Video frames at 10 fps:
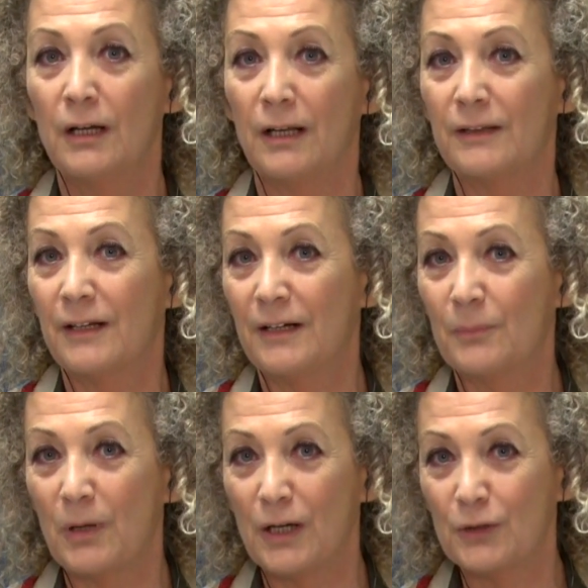and that
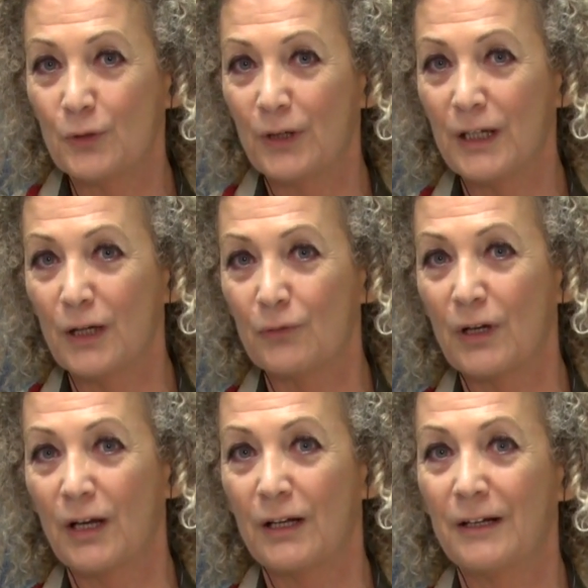applies to any
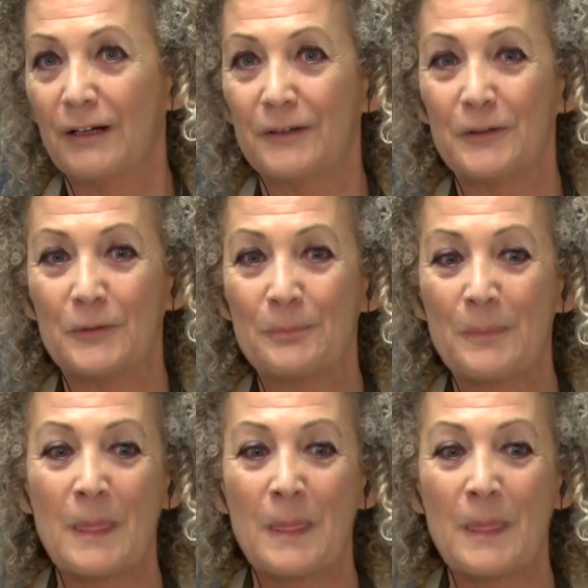Afghan